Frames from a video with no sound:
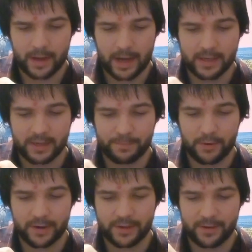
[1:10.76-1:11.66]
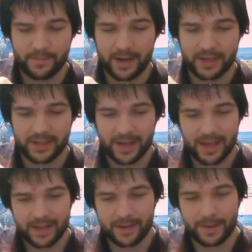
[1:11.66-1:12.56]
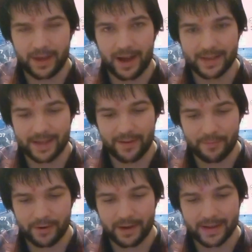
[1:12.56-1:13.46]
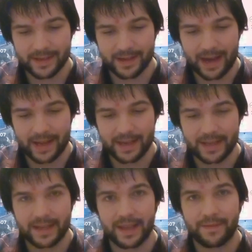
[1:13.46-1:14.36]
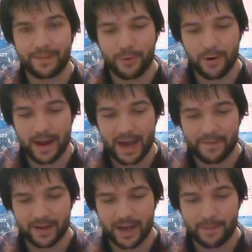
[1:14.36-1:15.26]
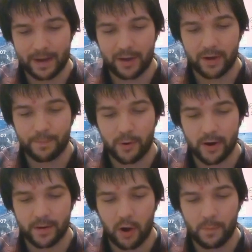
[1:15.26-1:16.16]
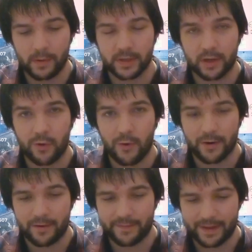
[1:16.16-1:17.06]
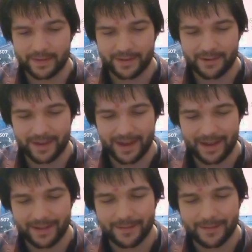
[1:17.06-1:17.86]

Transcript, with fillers: I just poured too much. To be honest, now I'm realizing I didn't even pour half a cup. I only poured almost a quarter of it. So yeah.